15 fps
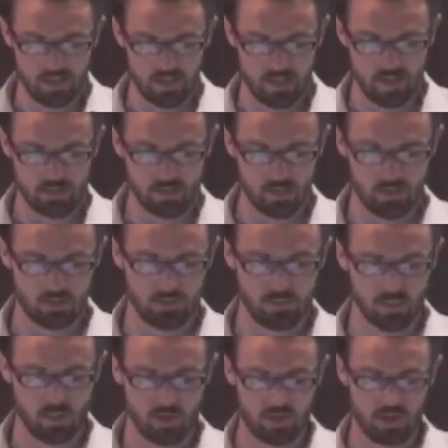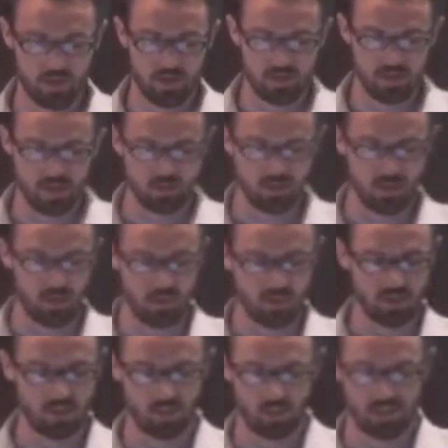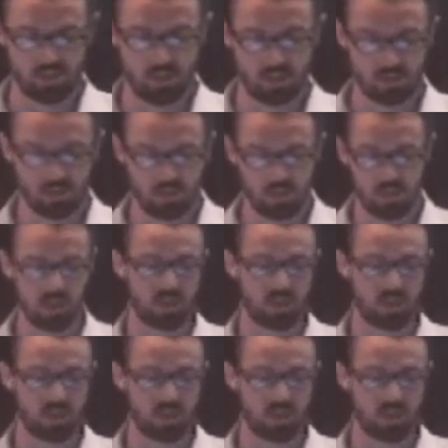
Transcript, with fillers: led him to explore next generation religion